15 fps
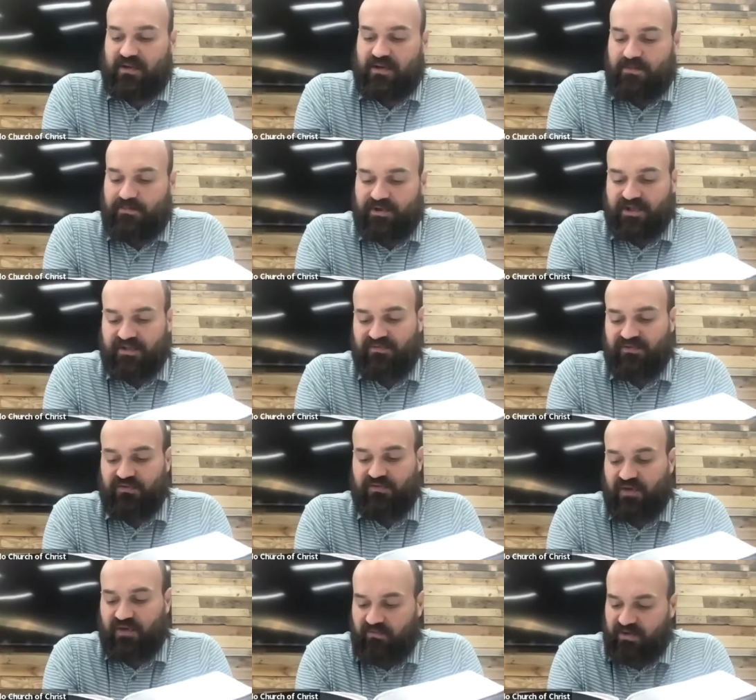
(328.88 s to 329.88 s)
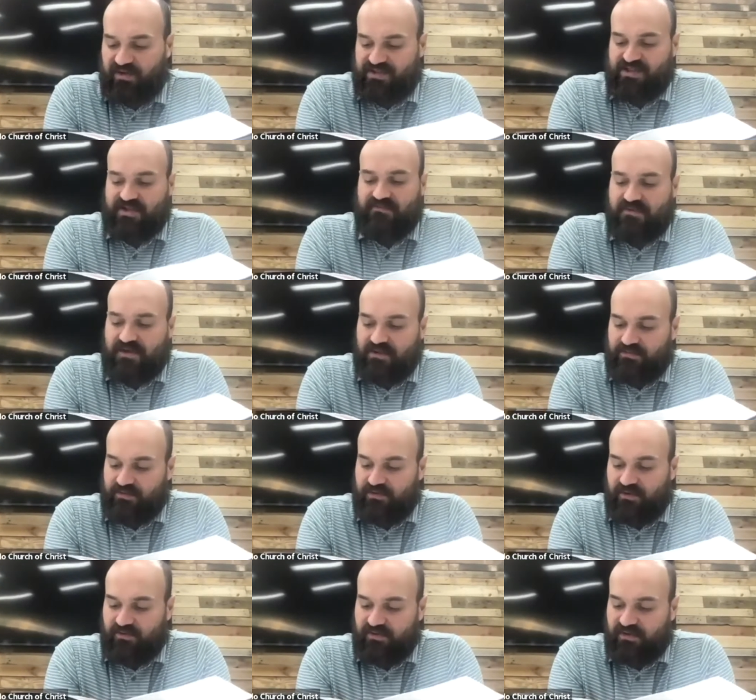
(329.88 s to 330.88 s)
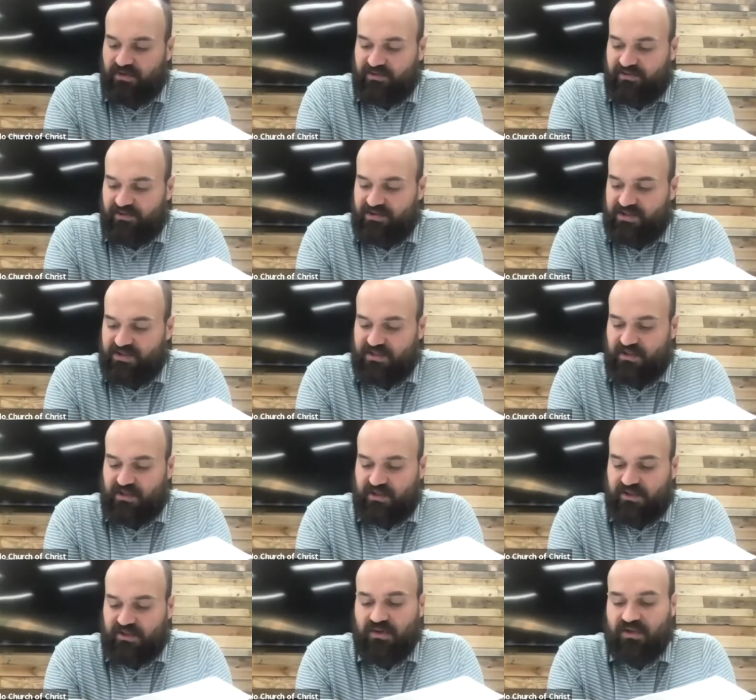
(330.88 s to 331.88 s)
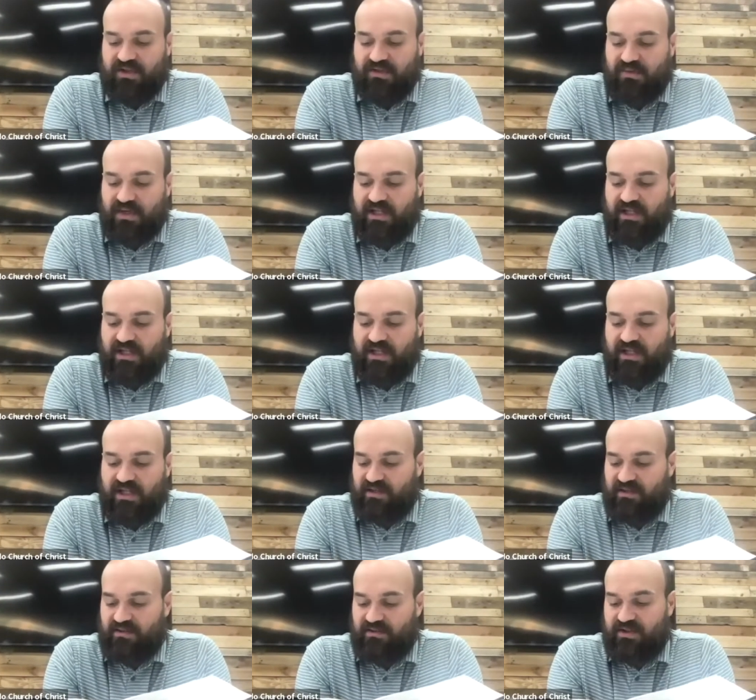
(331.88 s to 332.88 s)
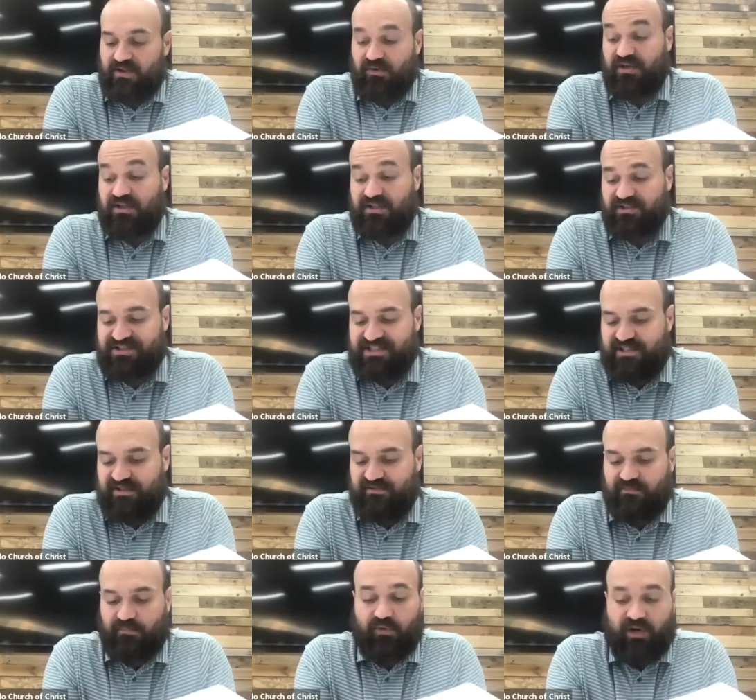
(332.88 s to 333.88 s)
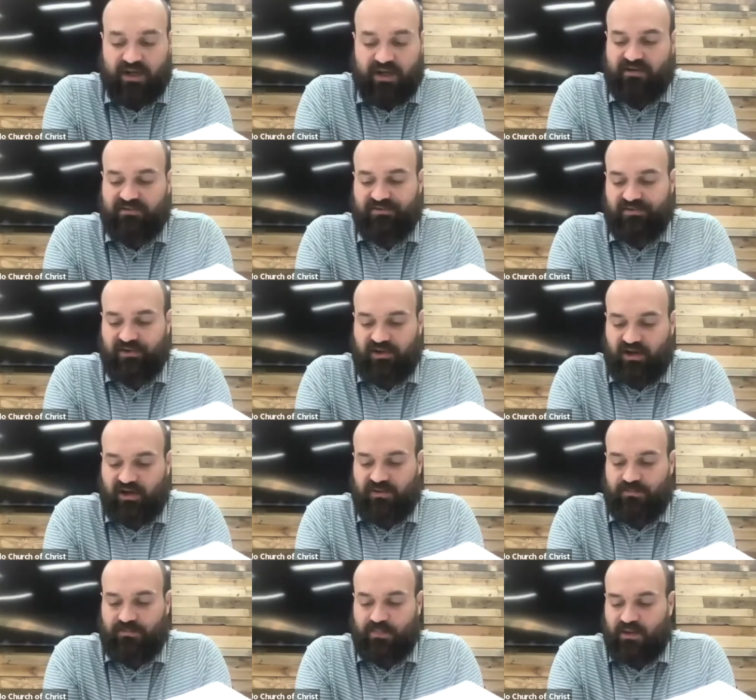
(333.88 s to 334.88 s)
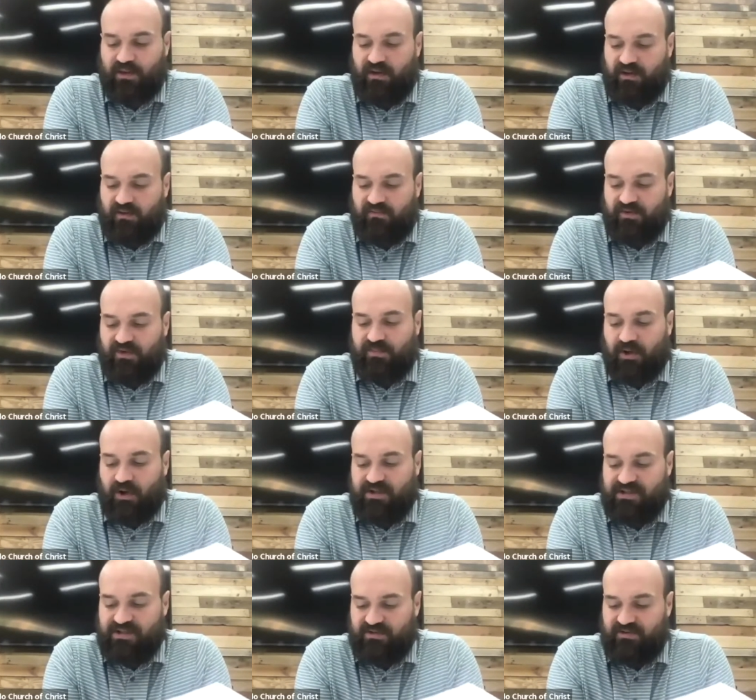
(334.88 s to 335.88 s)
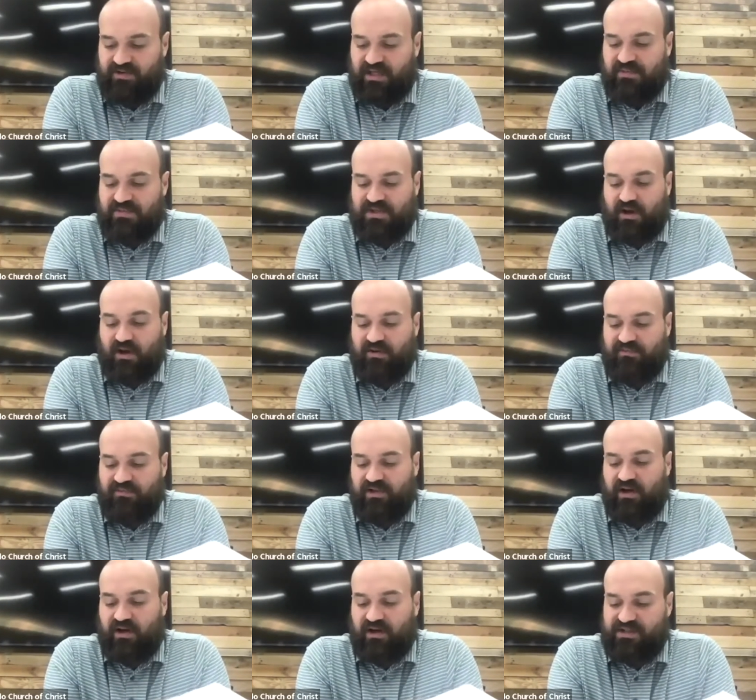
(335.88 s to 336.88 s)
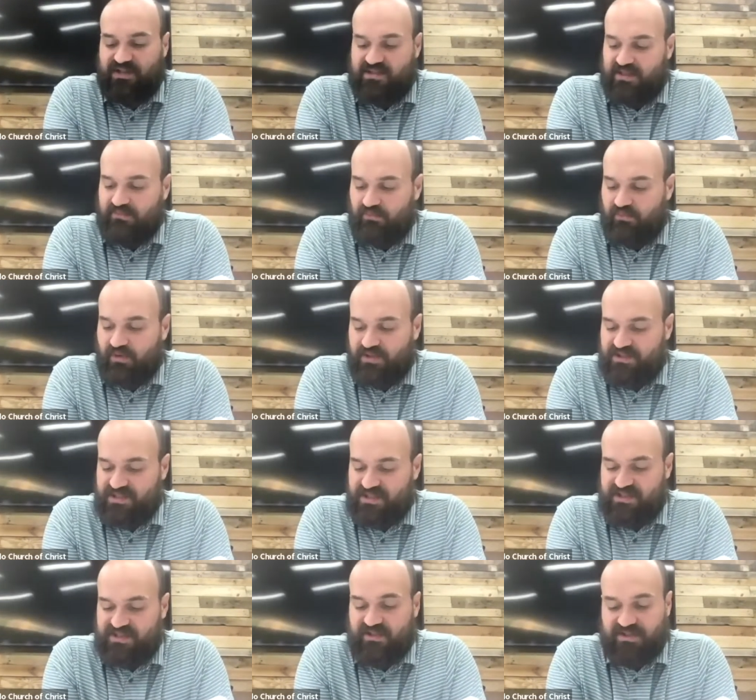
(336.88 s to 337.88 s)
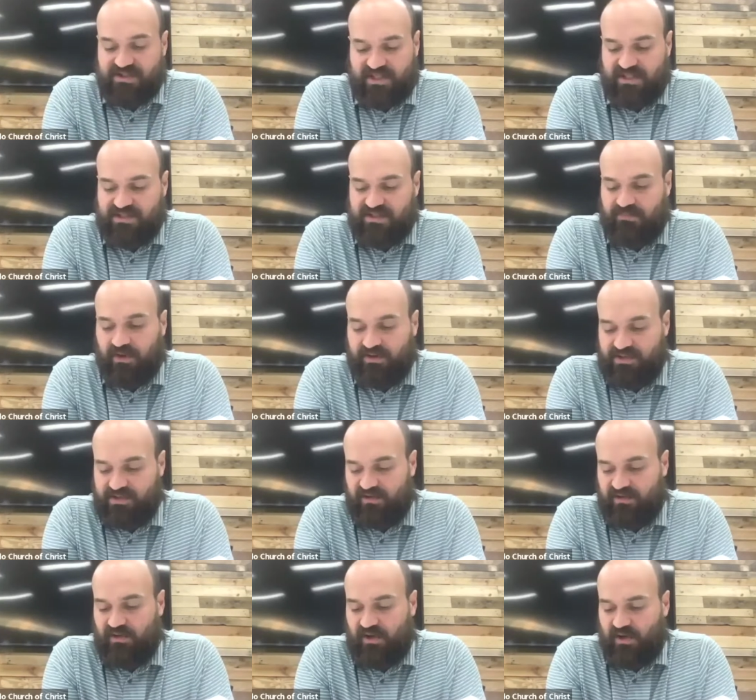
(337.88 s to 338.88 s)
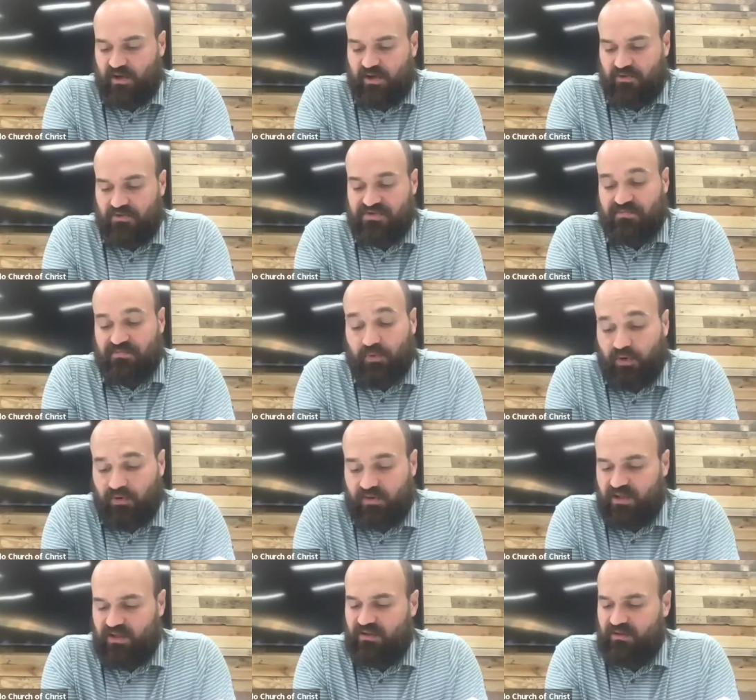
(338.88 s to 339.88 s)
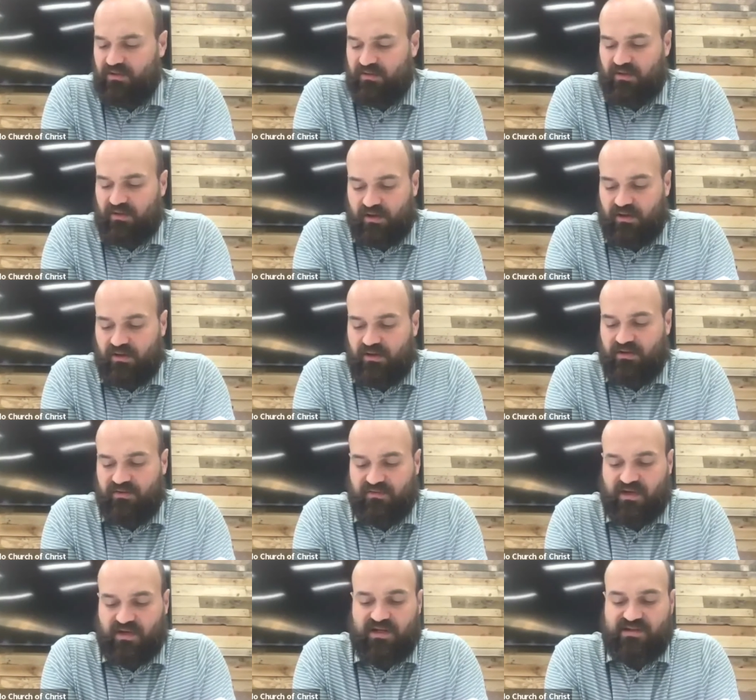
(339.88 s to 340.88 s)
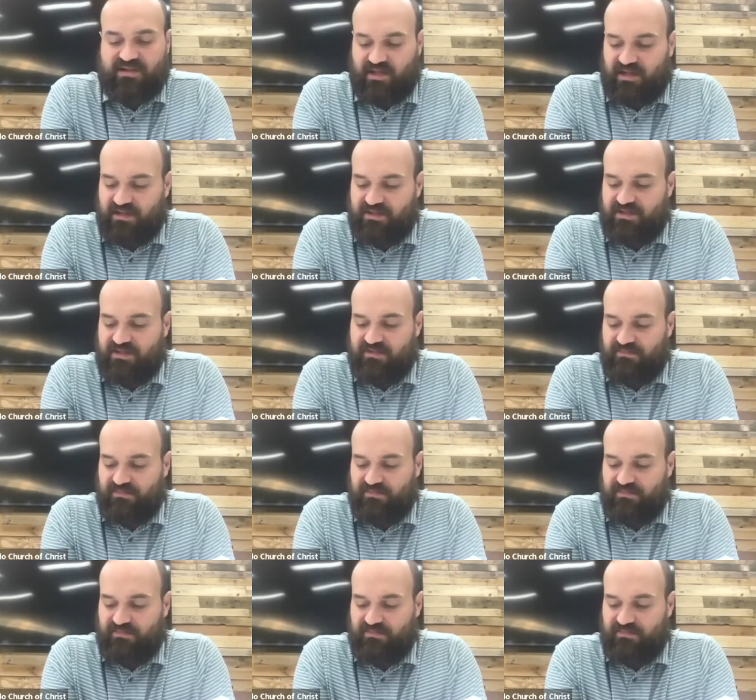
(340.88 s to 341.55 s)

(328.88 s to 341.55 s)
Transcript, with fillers: But if you favor some people over others, you are committing a sin. You are guilty of breaking the law. For the person who keeps all of the laws except one is as guilty as a person who has broken all of God's laws.